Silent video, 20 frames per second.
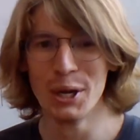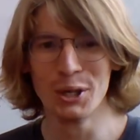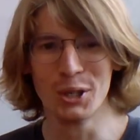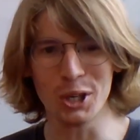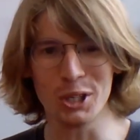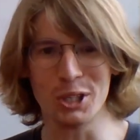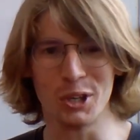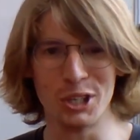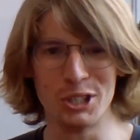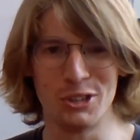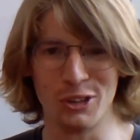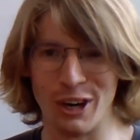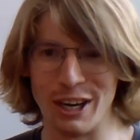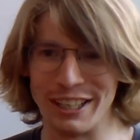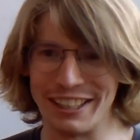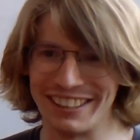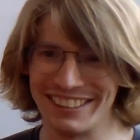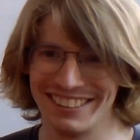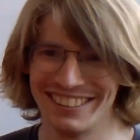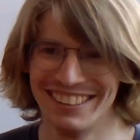Good
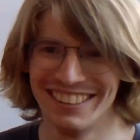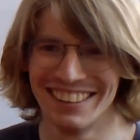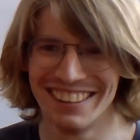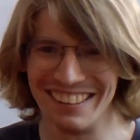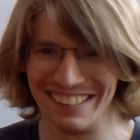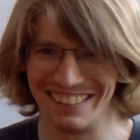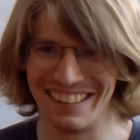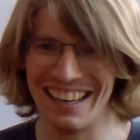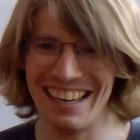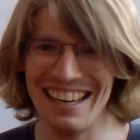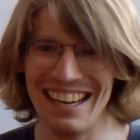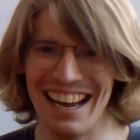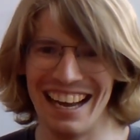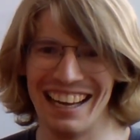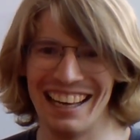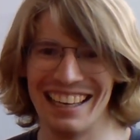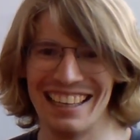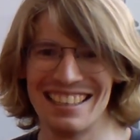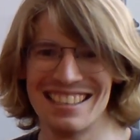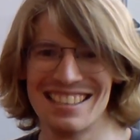drink, okay?
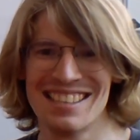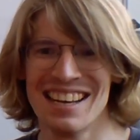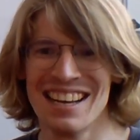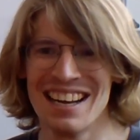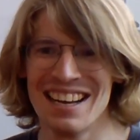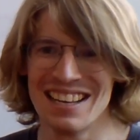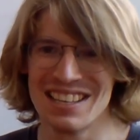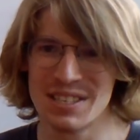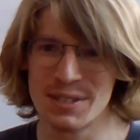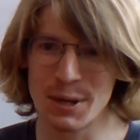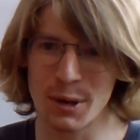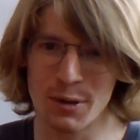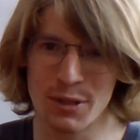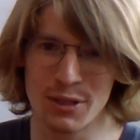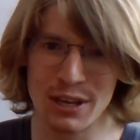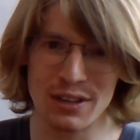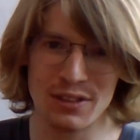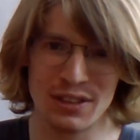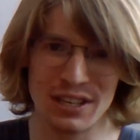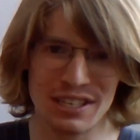And so
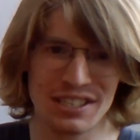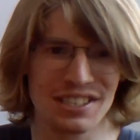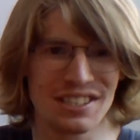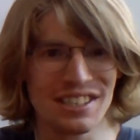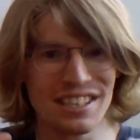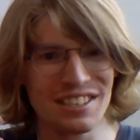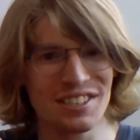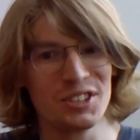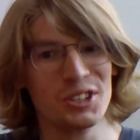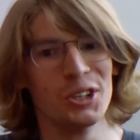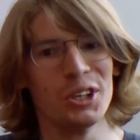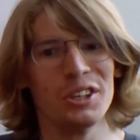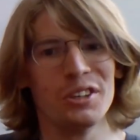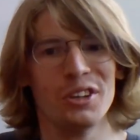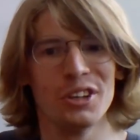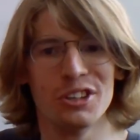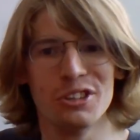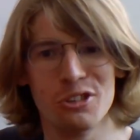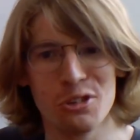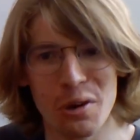this
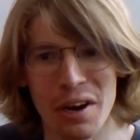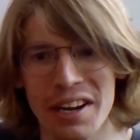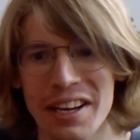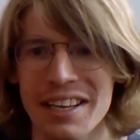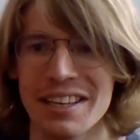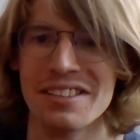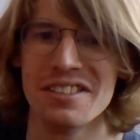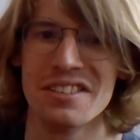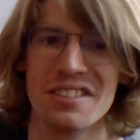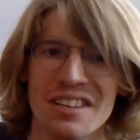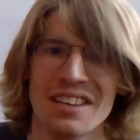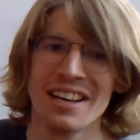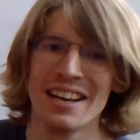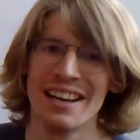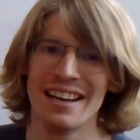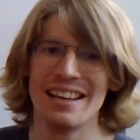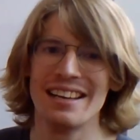good drink is